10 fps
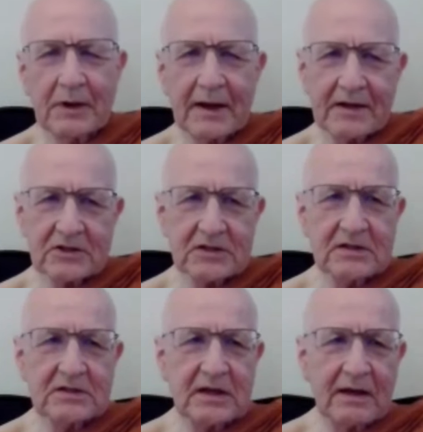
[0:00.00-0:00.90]
But
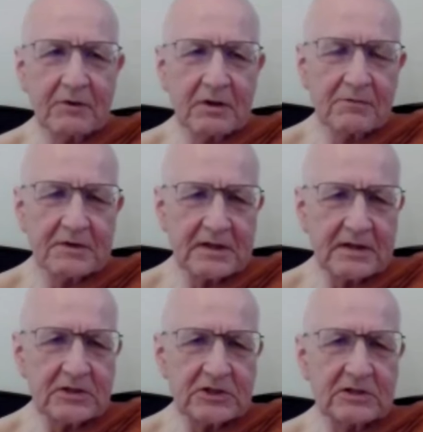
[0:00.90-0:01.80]
actually to have enough
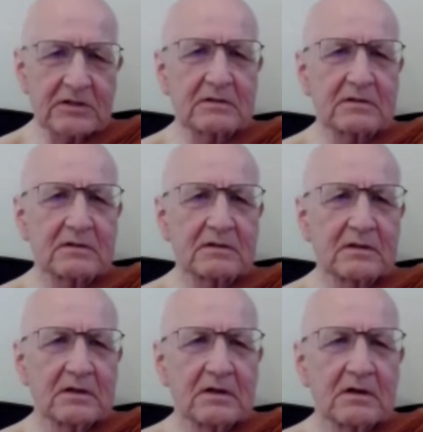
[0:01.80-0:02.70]
attention
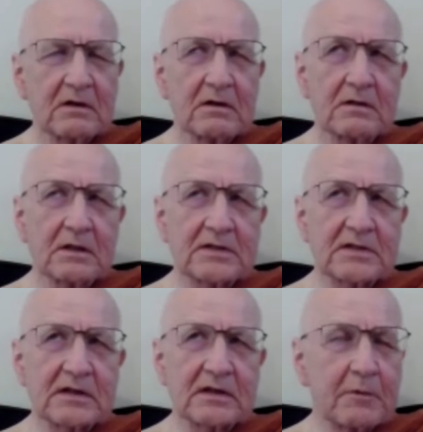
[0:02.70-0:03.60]
on,
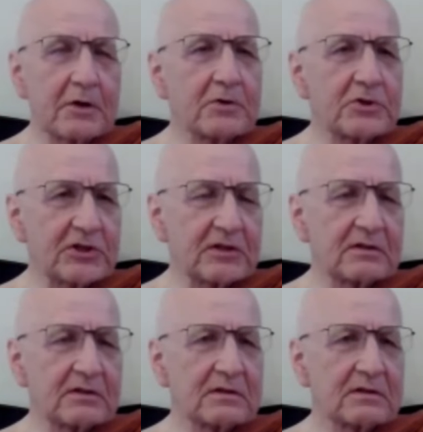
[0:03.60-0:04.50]
let's say, an
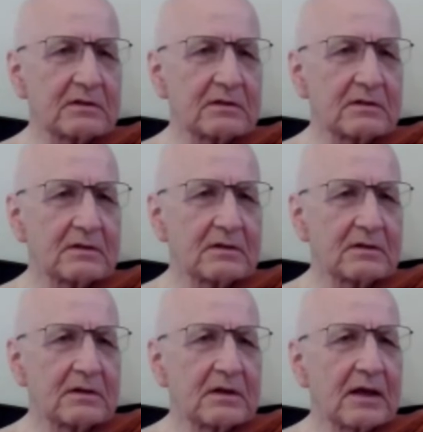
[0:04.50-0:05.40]
emotion,
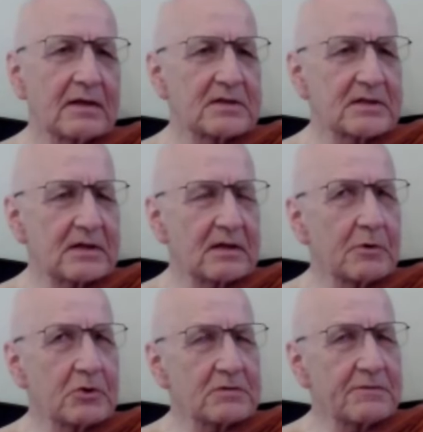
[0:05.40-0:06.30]
and say the
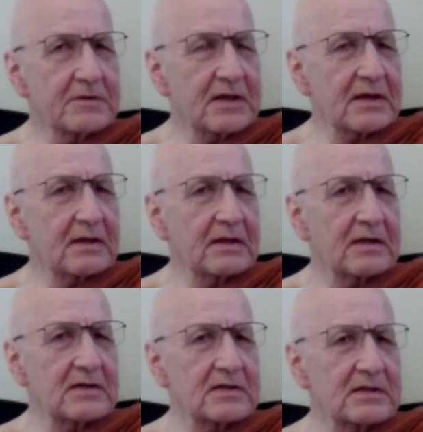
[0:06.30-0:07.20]
emotion feels like
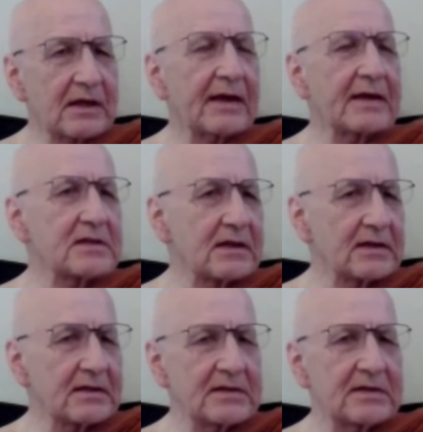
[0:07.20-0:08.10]
this, like
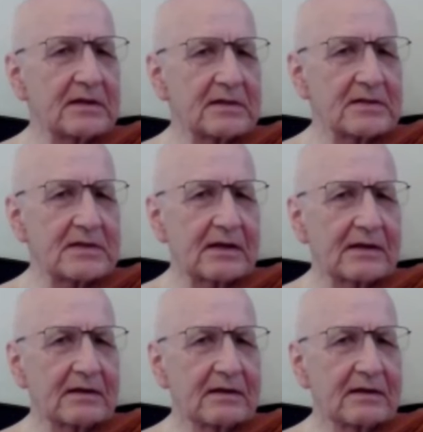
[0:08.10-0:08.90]
anxiety, let's say.